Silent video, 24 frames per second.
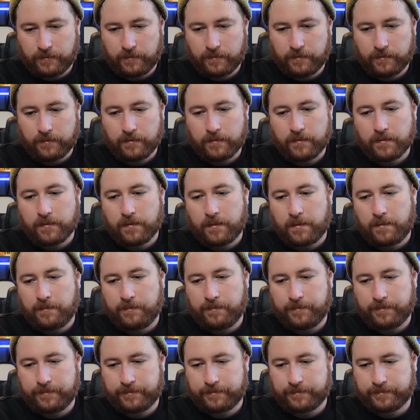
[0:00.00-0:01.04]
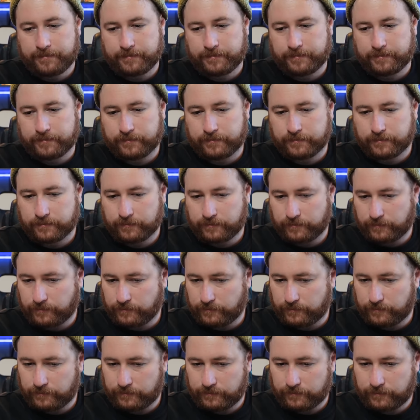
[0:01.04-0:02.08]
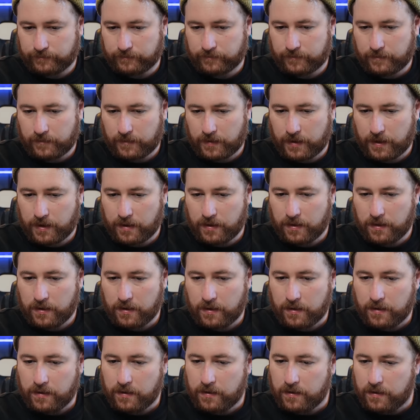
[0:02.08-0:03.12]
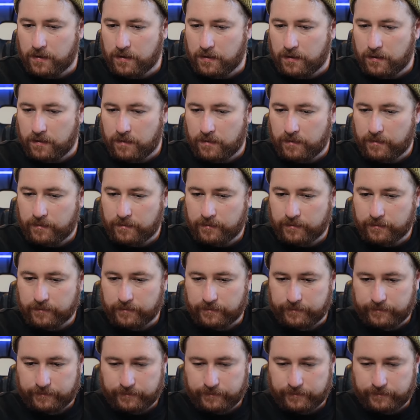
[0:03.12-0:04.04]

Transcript: This person isn't speaking.